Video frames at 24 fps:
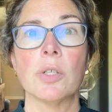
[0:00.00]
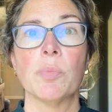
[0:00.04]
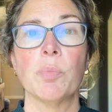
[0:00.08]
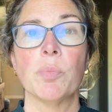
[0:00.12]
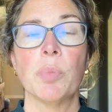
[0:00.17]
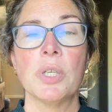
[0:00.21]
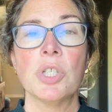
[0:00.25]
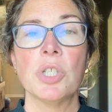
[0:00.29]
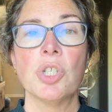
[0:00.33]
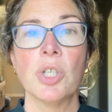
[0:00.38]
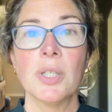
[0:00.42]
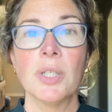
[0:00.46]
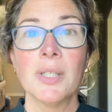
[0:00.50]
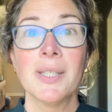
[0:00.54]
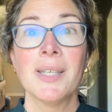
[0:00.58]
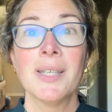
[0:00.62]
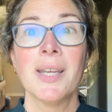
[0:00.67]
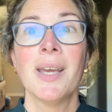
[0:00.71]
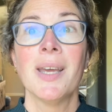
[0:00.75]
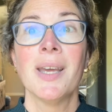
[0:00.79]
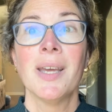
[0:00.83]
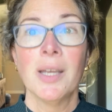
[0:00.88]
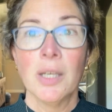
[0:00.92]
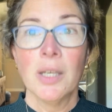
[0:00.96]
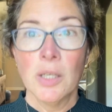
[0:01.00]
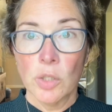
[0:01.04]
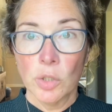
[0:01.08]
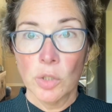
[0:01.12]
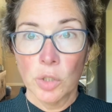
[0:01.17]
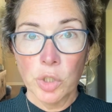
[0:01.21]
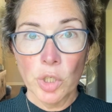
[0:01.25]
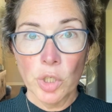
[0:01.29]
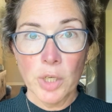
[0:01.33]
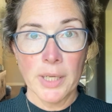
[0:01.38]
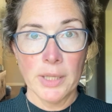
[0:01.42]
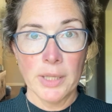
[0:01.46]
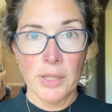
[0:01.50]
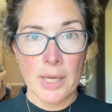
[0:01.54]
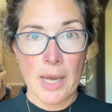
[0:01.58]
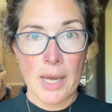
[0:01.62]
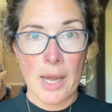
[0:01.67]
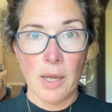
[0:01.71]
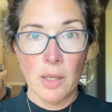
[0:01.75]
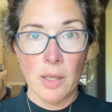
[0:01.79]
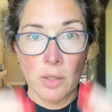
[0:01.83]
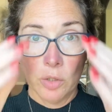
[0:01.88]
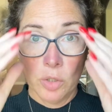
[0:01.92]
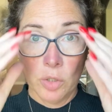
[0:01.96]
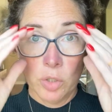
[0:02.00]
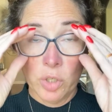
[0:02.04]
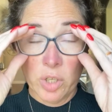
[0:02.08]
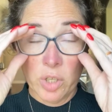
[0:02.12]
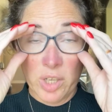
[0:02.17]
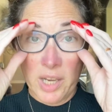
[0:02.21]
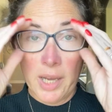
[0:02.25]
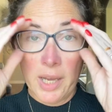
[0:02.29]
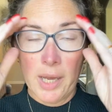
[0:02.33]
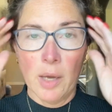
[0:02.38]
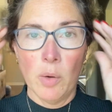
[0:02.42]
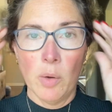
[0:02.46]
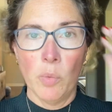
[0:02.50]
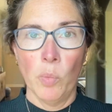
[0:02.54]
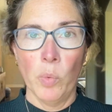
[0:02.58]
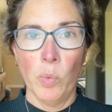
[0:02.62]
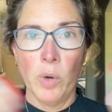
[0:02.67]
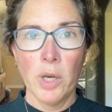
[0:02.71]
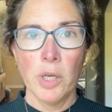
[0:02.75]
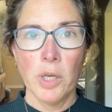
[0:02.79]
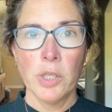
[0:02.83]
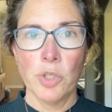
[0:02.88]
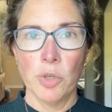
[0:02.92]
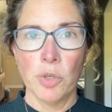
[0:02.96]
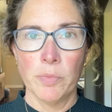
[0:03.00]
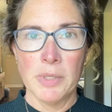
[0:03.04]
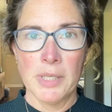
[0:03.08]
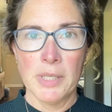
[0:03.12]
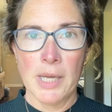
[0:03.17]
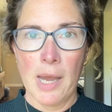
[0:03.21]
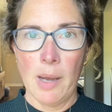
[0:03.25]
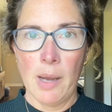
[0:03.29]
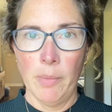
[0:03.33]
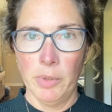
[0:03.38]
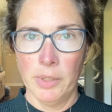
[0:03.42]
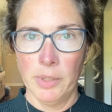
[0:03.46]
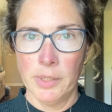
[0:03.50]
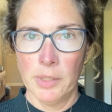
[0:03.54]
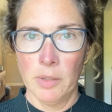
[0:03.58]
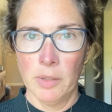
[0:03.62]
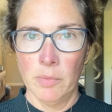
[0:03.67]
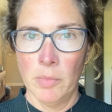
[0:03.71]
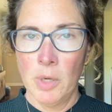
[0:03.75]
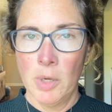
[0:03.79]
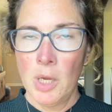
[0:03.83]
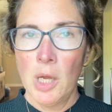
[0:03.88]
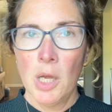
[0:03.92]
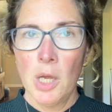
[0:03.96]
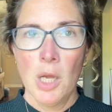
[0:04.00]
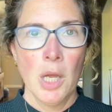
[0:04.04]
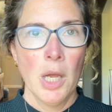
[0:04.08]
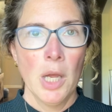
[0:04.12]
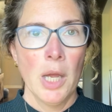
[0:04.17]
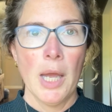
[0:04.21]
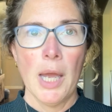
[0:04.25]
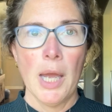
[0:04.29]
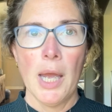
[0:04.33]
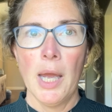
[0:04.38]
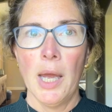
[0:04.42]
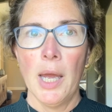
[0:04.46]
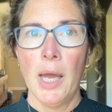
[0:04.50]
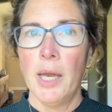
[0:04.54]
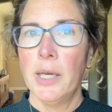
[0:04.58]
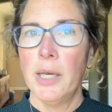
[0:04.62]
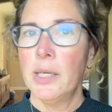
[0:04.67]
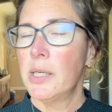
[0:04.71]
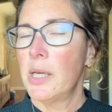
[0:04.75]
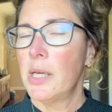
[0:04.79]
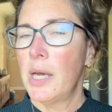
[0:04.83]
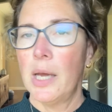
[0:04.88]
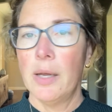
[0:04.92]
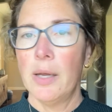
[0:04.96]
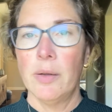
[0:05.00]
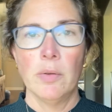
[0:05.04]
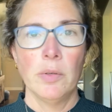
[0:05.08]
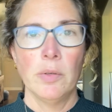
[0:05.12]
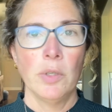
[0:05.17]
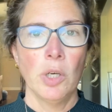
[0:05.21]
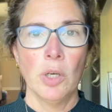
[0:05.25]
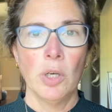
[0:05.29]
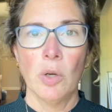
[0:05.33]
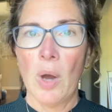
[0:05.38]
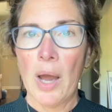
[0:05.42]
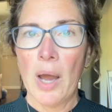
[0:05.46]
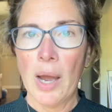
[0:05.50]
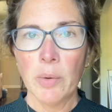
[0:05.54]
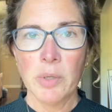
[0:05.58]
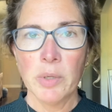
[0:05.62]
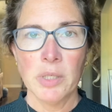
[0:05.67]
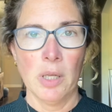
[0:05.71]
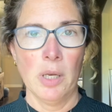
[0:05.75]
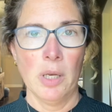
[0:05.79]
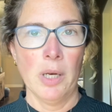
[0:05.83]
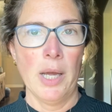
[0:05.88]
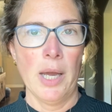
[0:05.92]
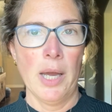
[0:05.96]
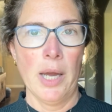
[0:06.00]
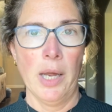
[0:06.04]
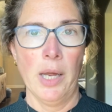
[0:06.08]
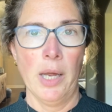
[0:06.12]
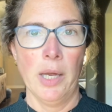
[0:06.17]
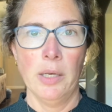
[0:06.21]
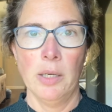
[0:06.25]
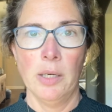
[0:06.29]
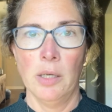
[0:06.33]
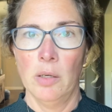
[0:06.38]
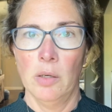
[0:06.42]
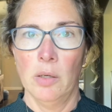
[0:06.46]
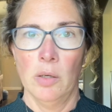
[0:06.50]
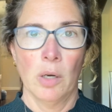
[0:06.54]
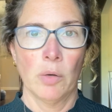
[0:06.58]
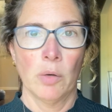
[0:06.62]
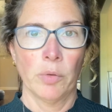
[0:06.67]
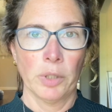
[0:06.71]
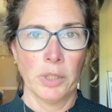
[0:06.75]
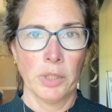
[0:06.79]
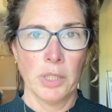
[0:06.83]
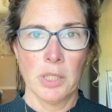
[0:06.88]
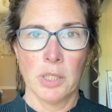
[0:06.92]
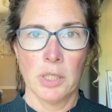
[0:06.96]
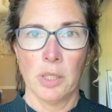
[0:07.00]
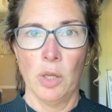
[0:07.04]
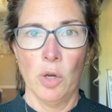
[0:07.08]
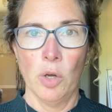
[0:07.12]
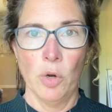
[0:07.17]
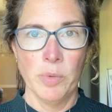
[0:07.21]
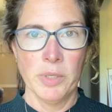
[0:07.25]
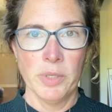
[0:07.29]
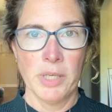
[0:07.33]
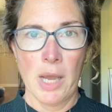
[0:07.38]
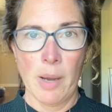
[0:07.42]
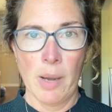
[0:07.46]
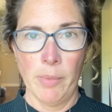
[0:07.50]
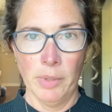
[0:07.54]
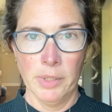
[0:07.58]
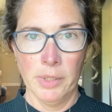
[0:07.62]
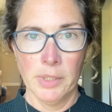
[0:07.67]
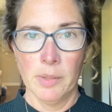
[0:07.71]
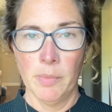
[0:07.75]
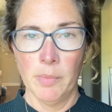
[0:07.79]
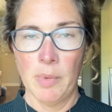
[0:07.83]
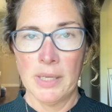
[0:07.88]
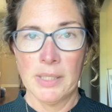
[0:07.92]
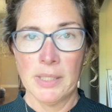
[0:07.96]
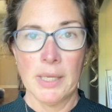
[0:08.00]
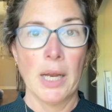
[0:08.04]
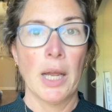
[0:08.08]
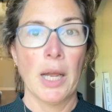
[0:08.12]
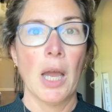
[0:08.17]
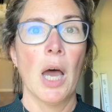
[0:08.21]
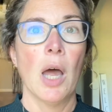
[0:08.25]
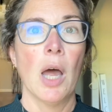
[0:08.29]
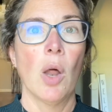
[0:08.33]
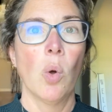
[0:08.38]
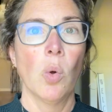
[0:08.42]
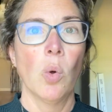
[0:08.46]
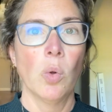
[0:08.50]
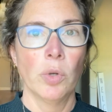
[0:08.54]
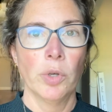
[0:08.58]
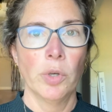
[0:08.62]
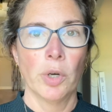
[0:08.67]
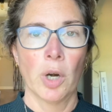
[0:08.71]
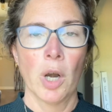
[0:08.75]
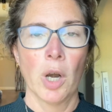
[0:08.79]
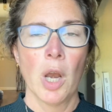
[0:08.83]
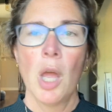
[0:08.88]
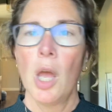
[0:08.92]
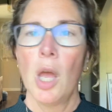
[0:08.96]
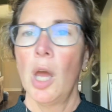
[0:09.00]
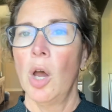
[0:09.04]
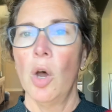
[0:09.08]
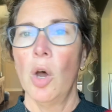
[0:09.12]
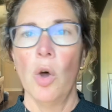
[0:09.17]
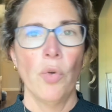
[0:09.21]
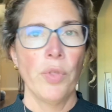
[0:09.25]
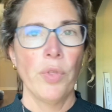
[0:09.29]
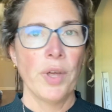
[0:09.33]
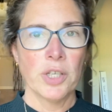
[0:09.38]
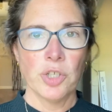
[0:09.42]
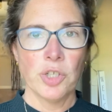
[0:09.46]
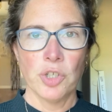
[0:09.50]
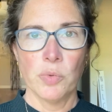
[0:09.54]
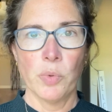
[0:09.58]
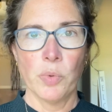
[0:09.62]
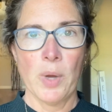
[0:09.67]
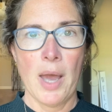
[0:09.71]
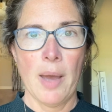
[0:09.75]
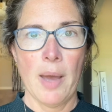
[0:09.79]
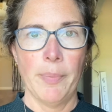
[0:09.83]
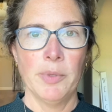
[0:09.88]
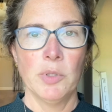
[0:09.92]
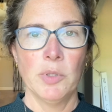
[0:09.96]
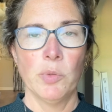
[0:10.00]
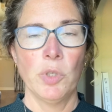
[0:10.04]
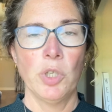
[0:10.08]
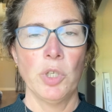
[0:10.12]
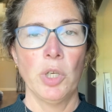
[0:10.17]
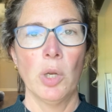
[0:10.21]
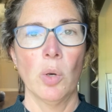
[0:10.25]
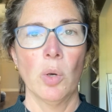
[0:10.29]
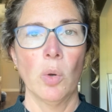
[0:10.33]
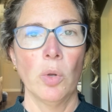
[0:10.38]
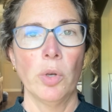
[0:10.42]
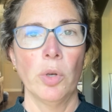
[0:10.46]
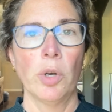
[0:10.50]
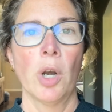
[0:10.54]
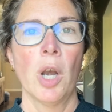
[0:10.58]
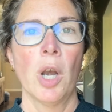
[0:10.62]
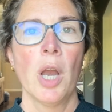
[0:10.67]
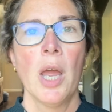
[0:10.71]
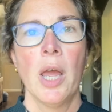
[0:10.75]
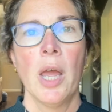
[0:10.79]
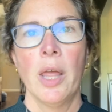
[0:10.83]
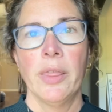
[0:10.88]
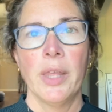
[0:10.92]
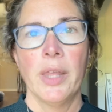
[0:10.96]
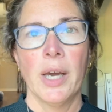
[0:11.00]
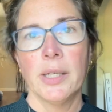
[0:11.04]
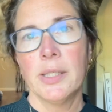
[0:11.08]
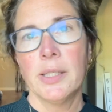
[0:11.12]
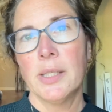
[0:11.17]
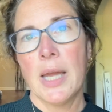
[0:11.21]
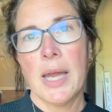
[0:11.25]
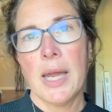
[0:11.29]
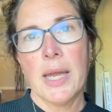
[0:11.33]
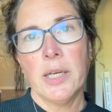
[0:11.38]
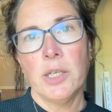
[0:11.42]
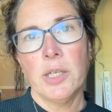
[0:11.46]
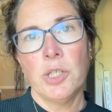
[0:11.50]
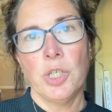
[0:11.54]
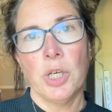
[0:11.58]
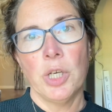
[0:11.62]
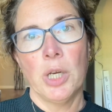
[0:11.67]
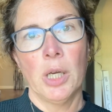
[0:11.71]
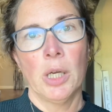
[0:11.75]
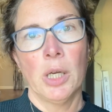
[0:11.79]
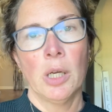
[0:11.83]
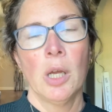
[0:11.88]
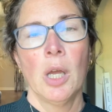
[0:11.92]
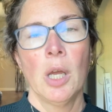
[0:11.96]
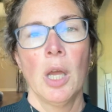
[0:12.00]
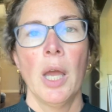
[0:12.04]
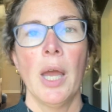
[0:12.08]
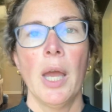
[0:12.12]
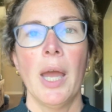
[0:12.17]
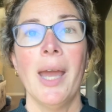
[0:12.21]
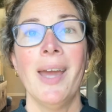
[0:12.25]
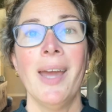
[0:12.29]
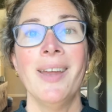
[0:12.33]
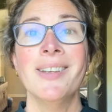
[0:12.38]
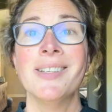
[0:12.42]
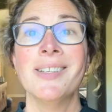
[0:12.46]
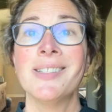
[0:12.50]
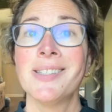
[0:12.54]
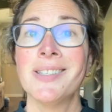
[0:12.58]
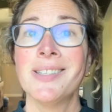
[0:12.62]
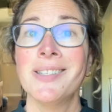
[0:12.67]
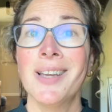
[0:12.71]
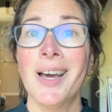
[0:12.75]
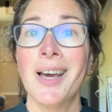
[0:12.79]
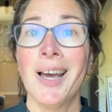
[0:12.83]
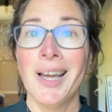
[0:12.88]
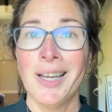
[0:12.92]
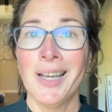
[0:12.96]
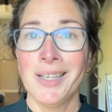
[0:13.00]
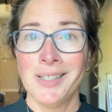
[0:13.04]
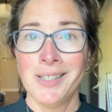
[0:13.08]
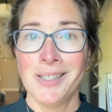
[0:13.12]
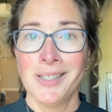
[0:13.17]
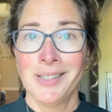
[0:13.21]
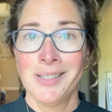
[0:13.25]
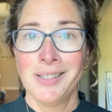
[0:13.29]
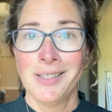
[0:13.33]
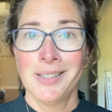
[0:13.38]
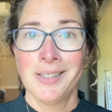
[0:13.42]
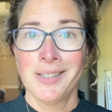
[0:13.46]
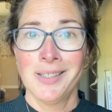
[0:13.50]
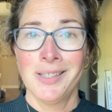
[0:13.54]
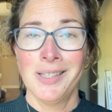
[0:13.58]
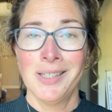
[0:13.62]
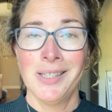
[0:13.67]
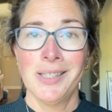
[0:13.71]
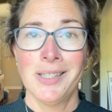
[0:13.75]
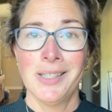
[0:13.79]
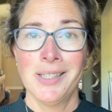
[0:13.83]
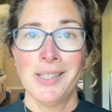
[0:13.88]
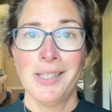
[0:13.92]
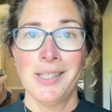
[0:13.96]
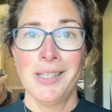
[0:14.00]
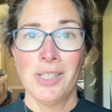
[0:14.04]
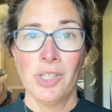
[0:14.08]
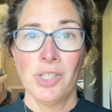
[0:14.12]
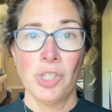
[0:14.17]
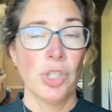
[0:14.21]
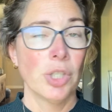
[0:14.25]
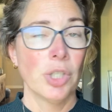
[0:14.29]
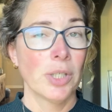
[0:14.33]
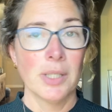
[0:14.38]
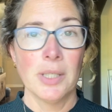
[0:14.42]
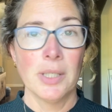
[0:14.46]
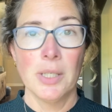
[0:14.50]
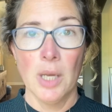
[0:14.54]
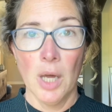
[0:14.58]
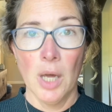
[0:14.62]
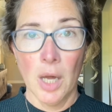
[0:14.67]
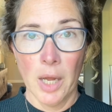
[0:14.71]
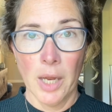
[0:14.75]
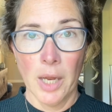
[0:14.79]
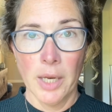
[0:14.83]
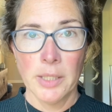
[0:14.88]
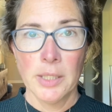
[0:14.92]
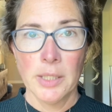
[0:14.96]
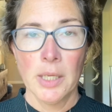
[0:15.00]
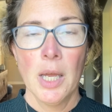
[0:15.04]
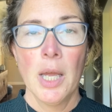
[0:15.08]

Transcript: But just look at that. Look at what is your metabolism. And, I always thought I had a really slow metabolism as I got older. Oh, that's just what happens when you get older. That's aging. And it's not. It's just not.